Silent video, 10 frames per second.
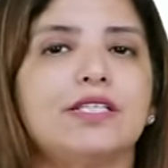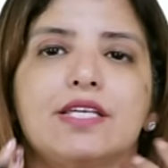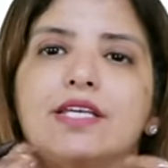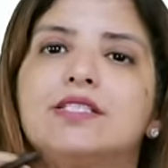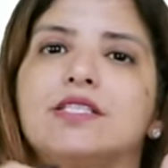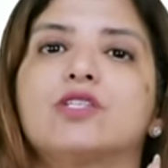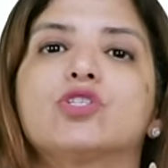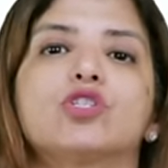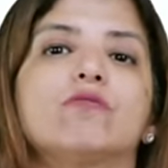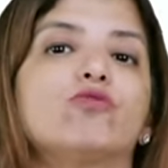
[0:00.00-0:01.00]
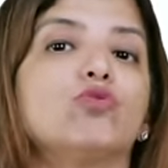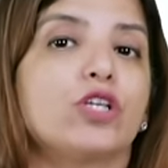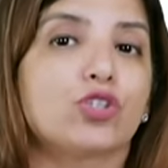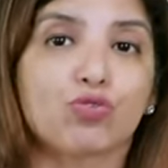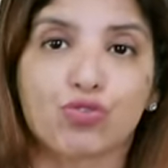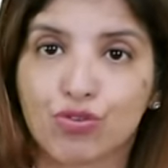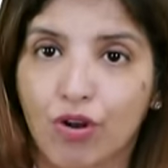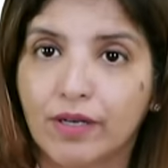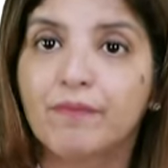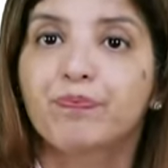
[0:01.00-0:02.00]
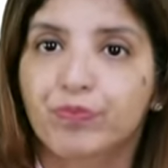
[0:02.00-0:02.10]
is insensitive to testosterone.